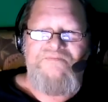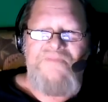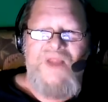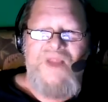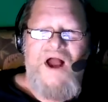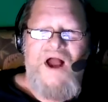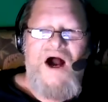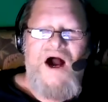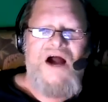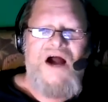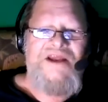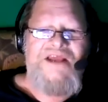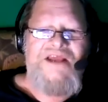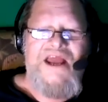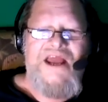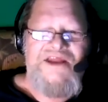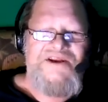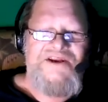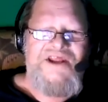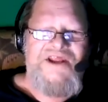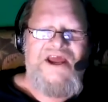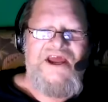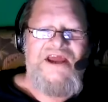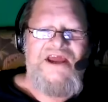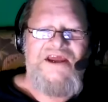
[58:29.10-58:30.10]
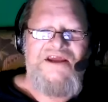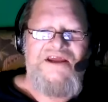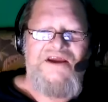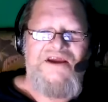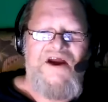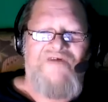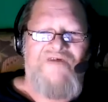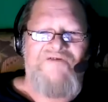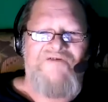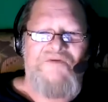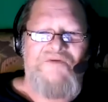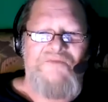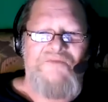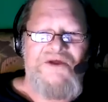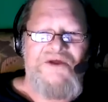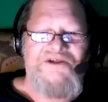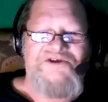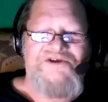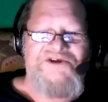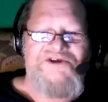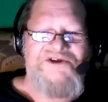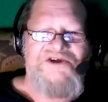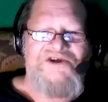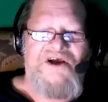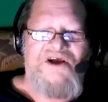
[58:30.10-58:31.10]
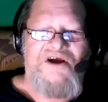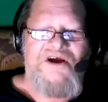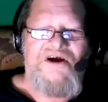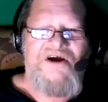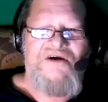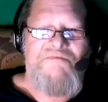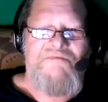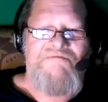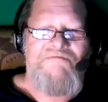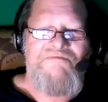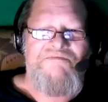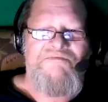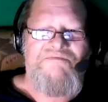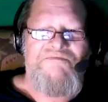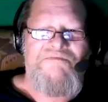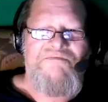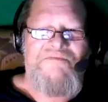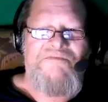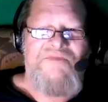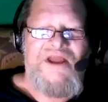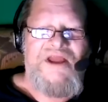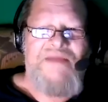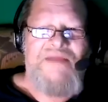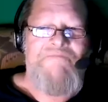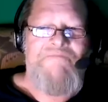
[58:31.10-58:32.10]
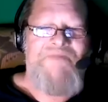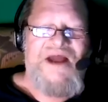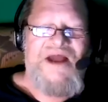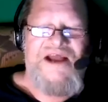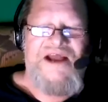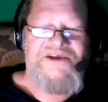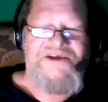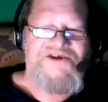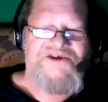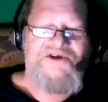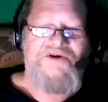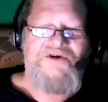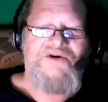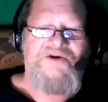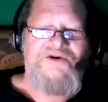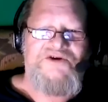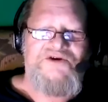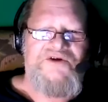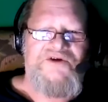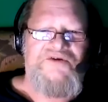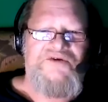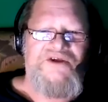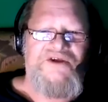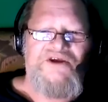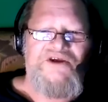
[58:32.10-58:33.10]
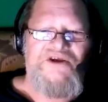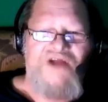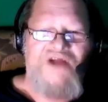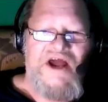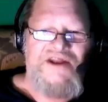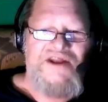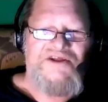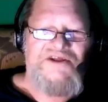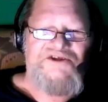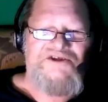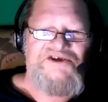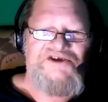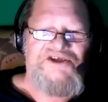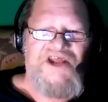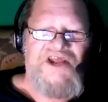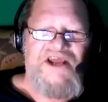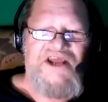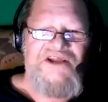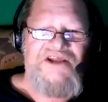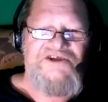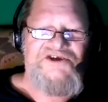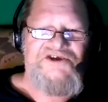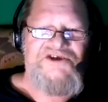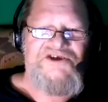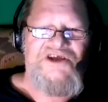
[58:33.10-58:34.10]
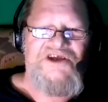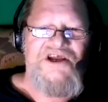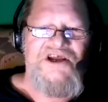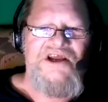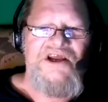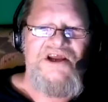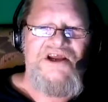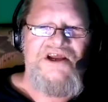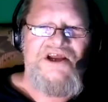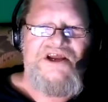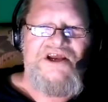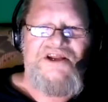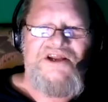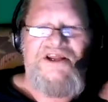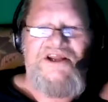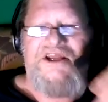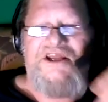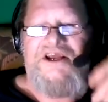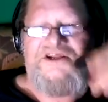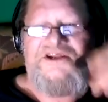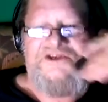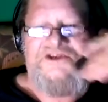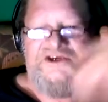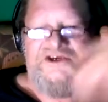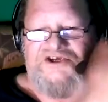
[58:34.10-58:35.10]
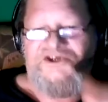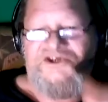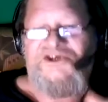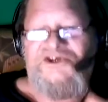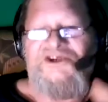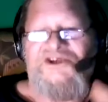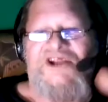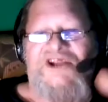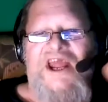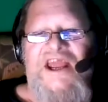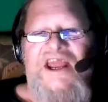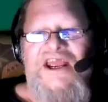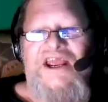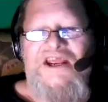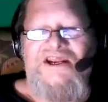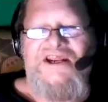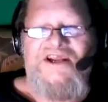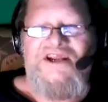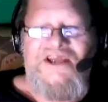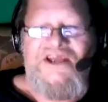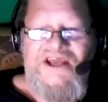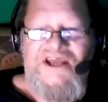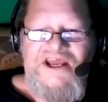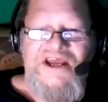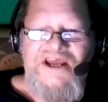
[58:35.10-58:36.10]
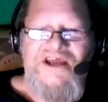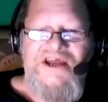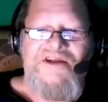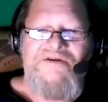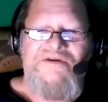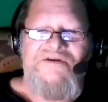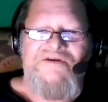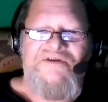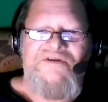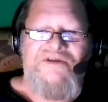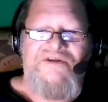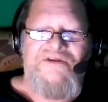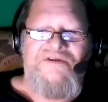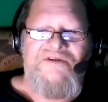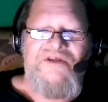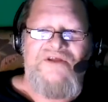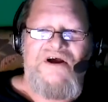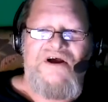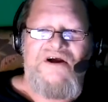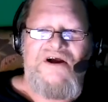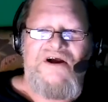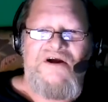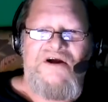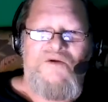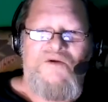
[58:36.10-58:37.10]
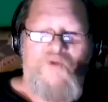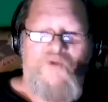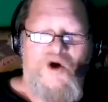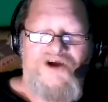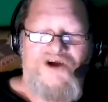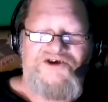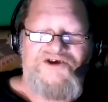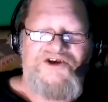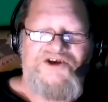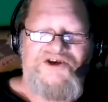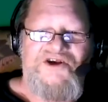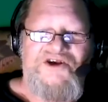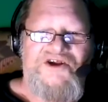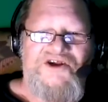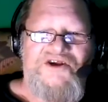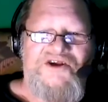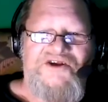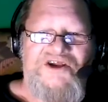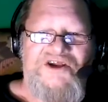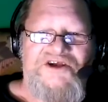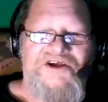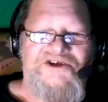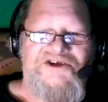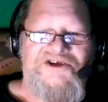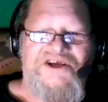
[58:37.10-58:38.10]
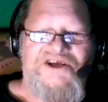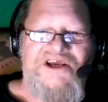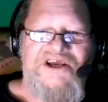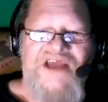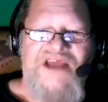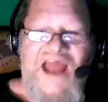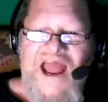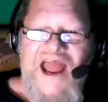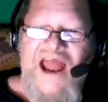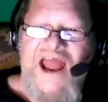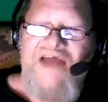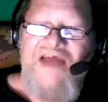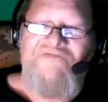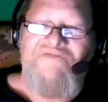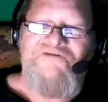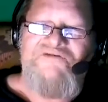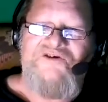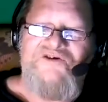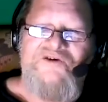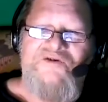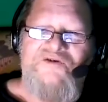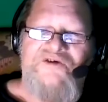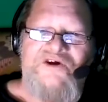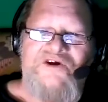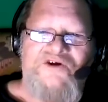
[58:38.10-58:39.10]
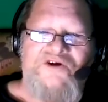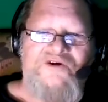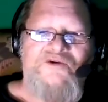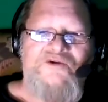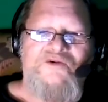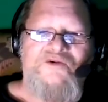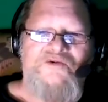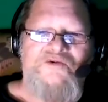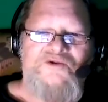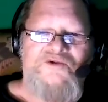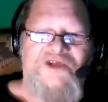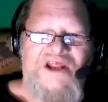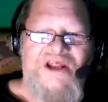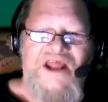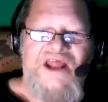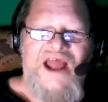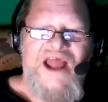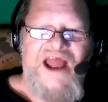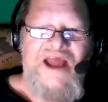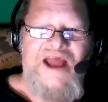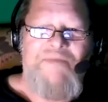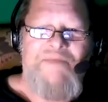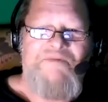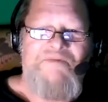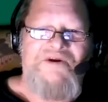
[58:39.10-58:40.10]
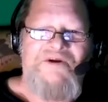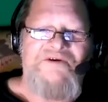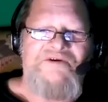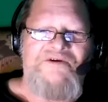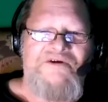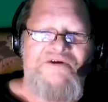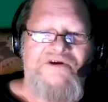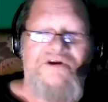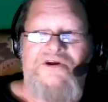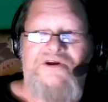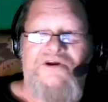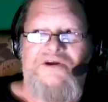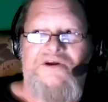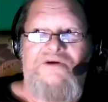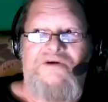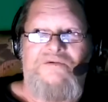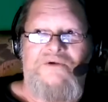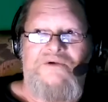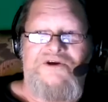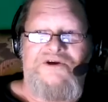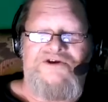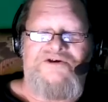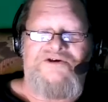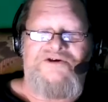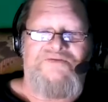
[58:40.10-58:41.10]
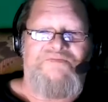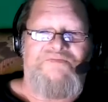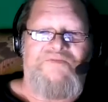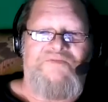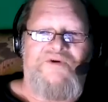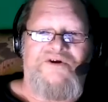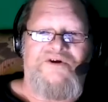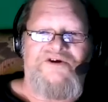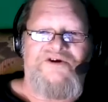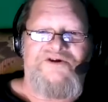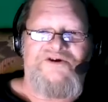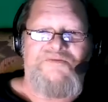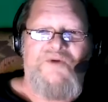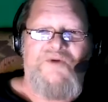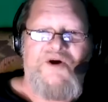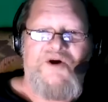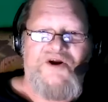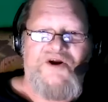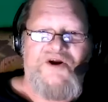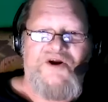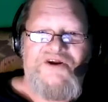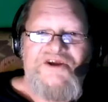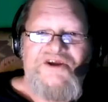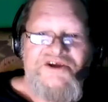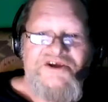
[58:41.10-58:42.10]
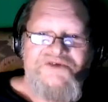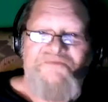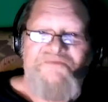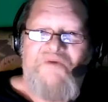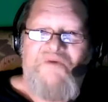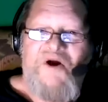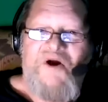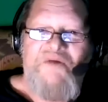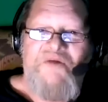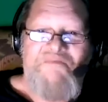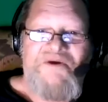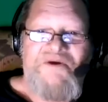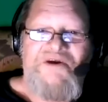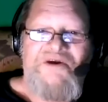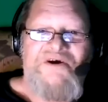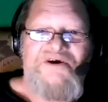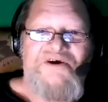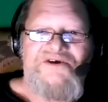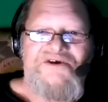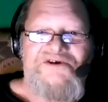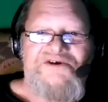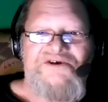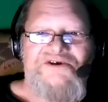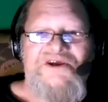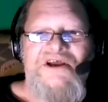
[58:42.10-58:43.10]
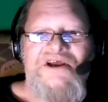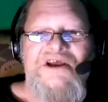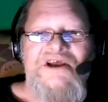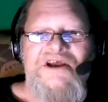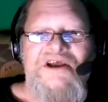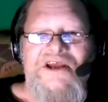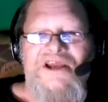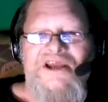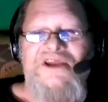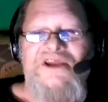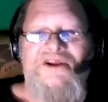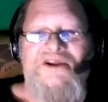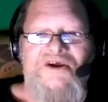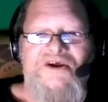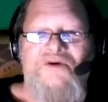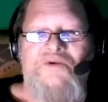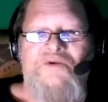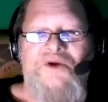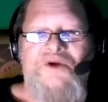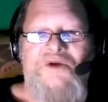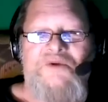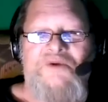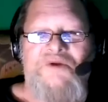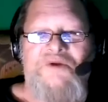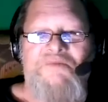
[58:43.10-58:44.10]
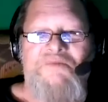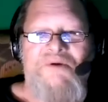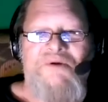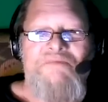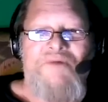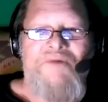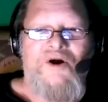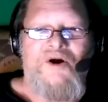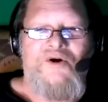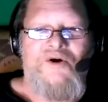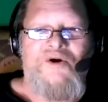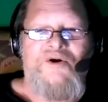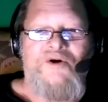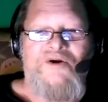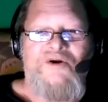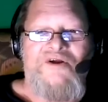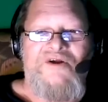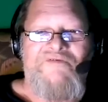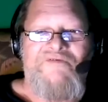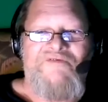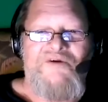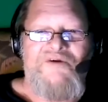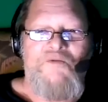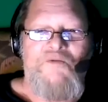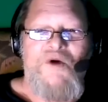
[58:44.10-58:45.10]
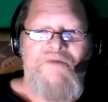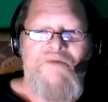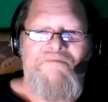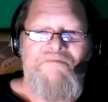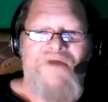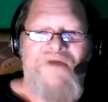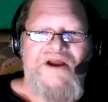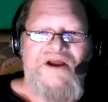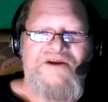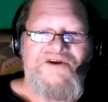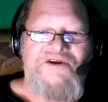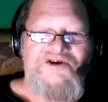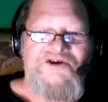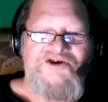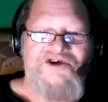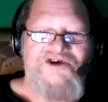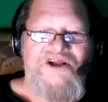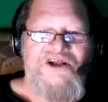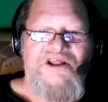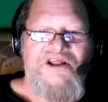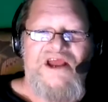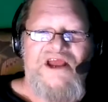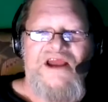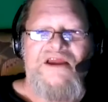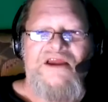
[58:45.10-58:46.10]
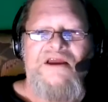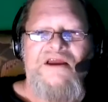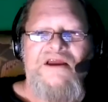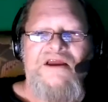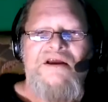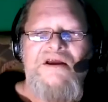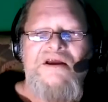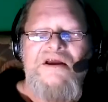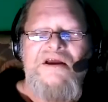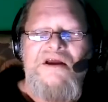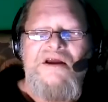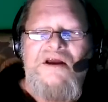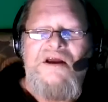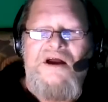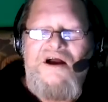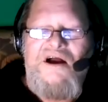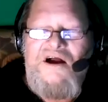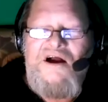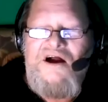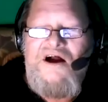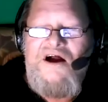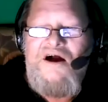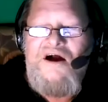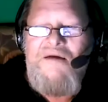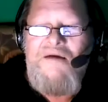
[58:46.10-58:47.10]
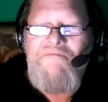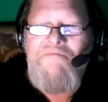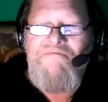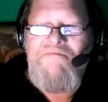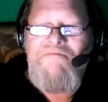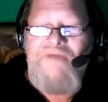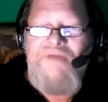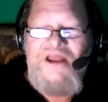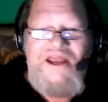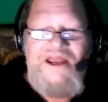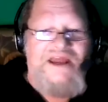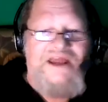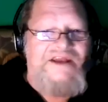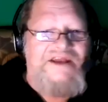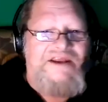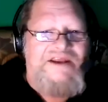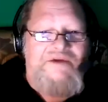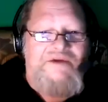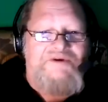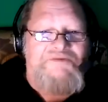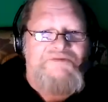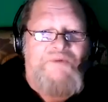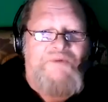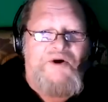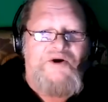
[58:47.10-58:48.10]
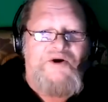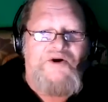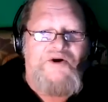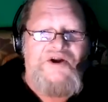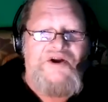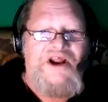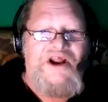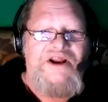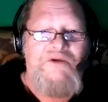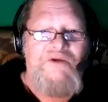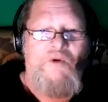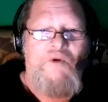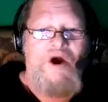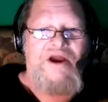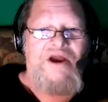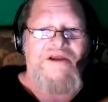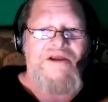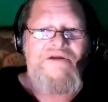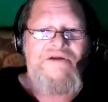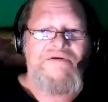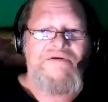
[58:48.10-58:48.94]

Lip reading: Allende government's ambassador to the United States, and he had just stayed in Washington, D.C. after the coup happened, which pretty smart on his part because he knew he would be murdered if he went back to Chile. And he was murdered anyway.